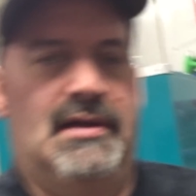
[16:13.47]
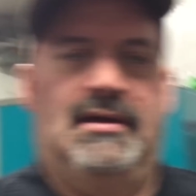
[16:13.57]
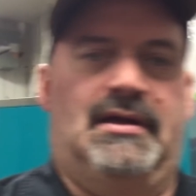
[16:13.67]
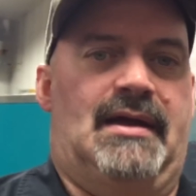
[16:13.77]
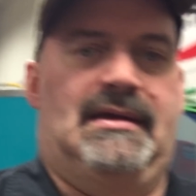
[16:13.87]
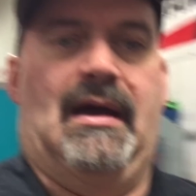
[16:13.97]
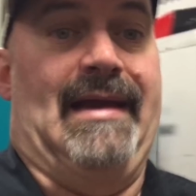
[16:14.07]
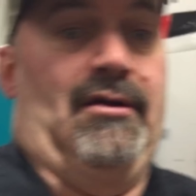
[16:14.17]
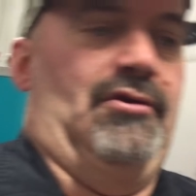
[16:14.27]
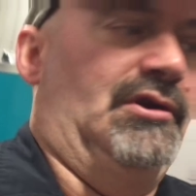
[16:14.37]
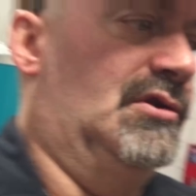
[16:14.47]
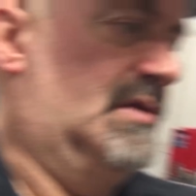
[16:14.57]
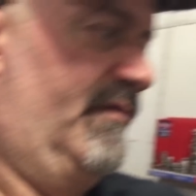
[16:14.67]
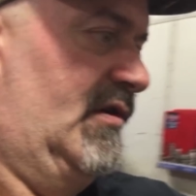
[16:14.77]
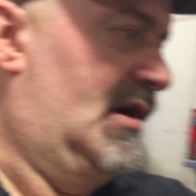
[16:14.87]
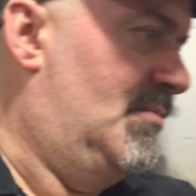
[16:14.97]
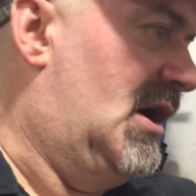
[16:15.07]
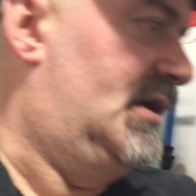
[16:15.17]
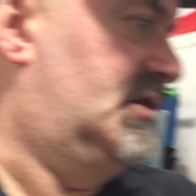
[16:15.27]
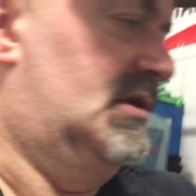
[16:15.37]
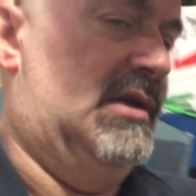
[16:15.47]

it, I, I, don't use it very much